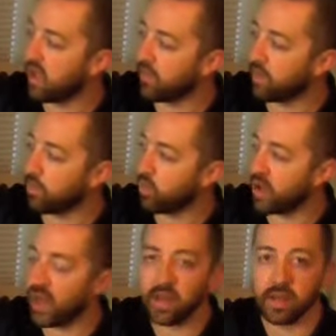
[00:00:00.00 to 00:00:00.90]
From what
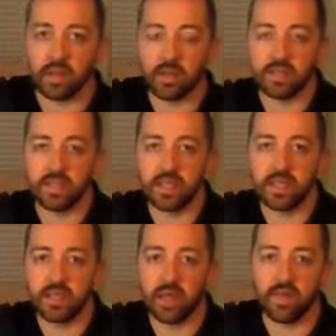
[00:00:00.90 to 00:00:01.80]
I
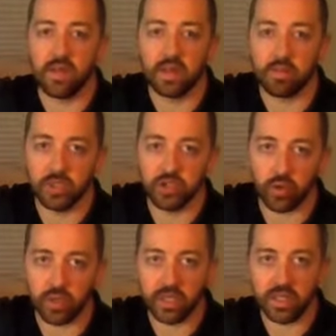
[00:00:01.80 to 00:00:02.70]
see, I think the
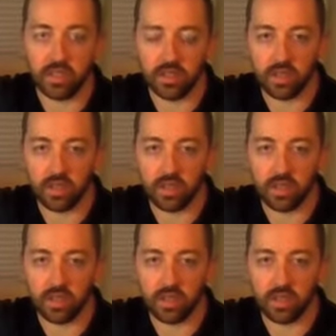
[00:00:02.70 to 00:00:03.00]
majority